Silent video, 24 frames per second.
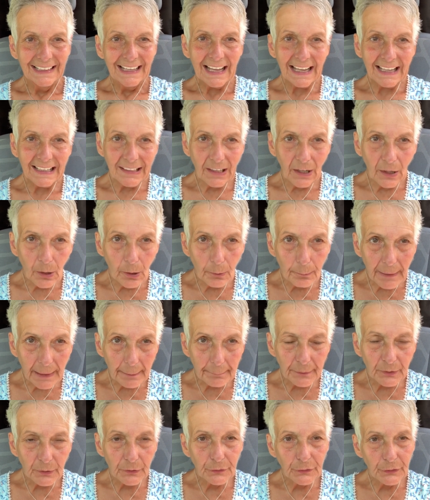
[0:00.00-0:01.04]
Hello, my
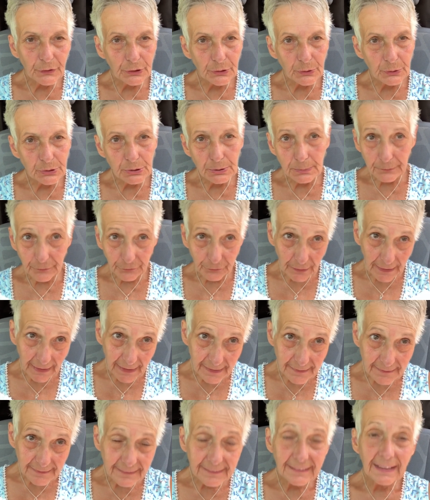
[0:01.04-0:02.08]
beautiful YouTube
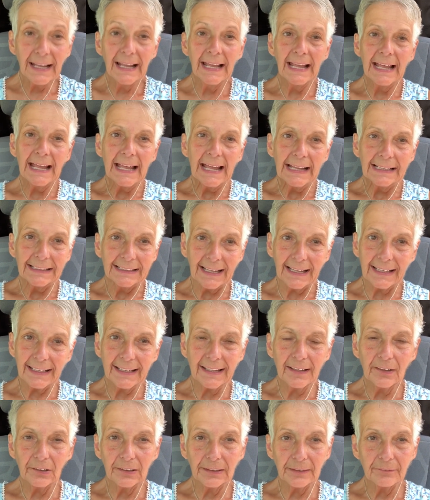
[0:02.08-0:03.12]
friends. Letty
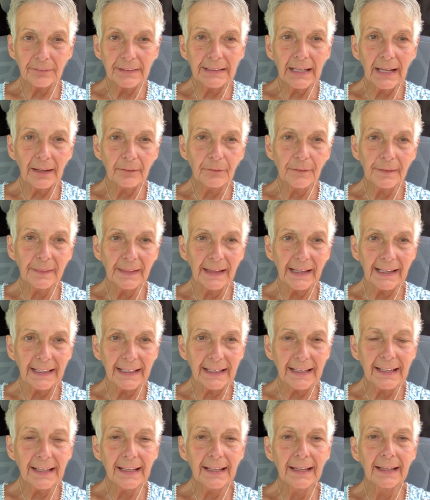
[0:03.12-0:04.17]
here, living life with
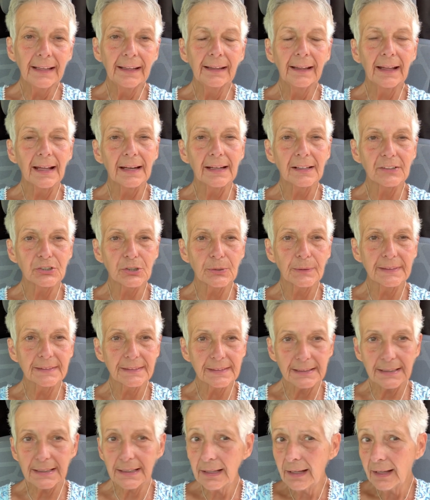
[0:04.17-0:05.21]
Letty. And as you can
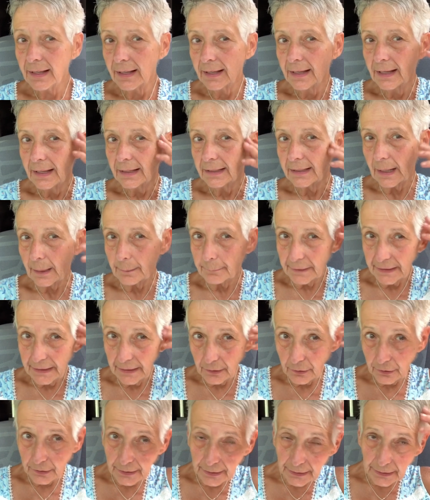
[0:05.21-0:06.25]
see, got my
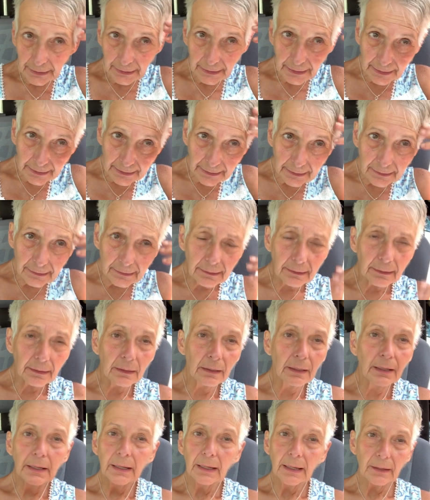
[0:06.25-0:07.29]
hair cut again.
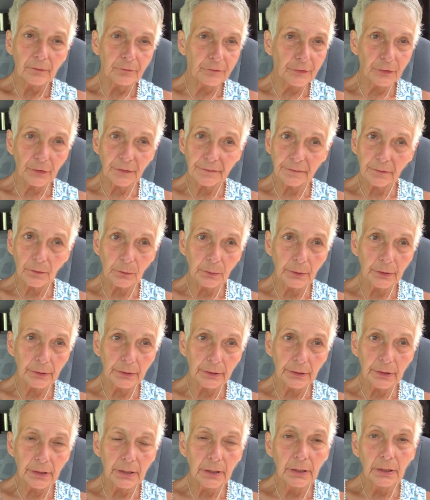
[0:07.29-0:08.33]
It feels so
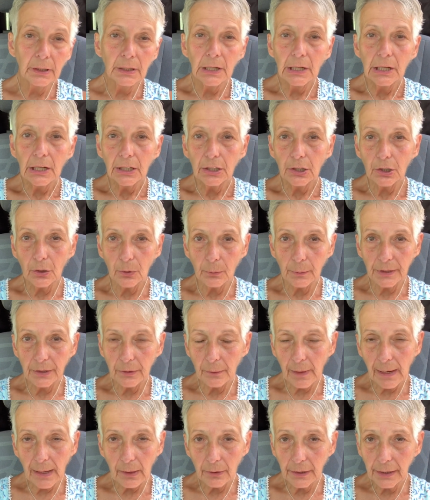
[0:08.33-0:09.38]
good. You know, when
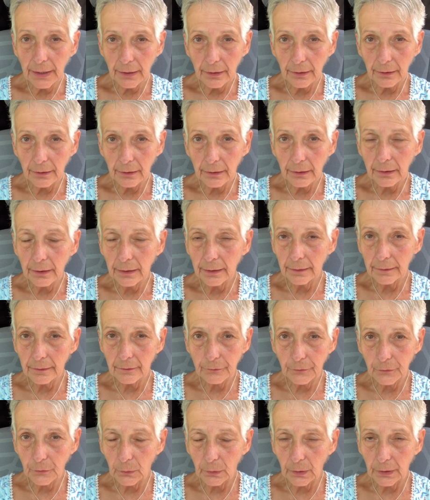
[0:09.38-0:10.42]
you're out here in the
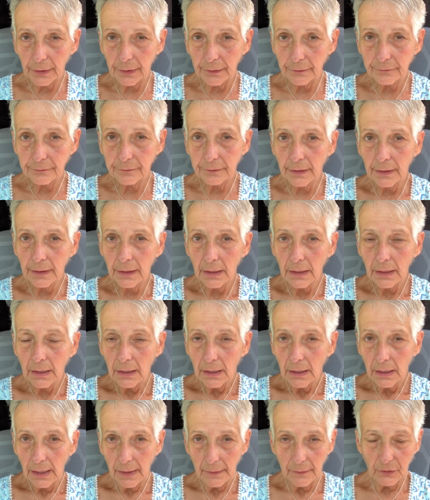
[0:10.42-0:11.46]
forest
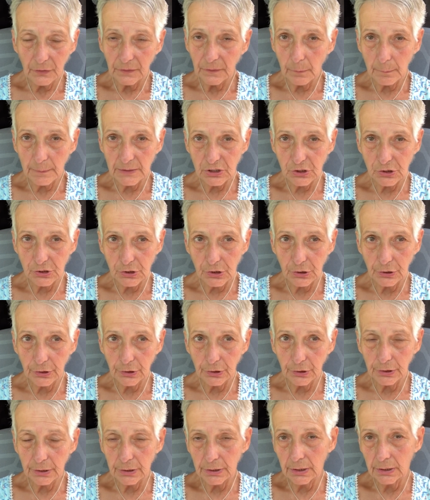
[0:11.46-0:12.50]
and there's so much
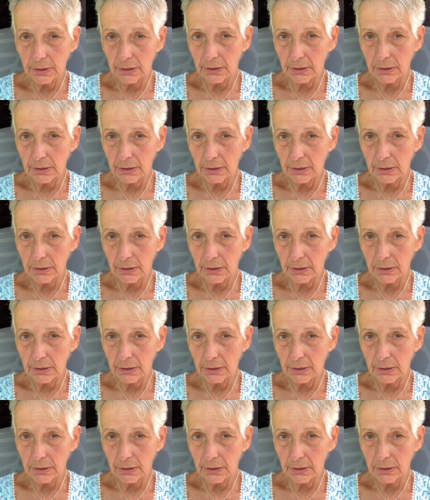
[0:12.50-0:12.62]
dirt,